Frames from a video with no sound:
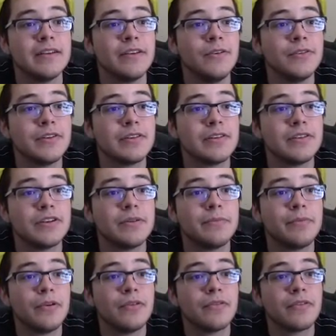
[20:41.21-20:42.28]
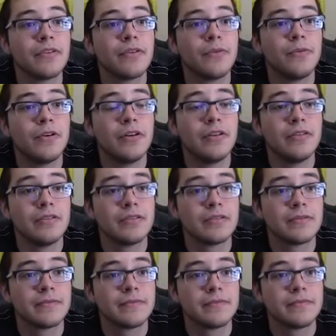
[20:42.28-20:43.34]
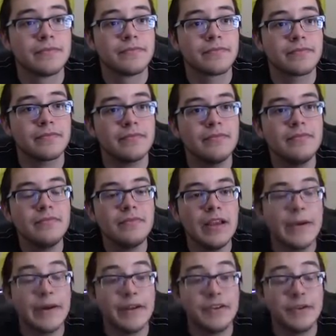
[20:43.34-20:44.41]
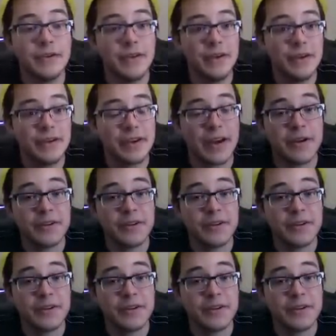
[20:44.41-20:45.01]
Use it to jump over the wall. Uh, dude, the other guy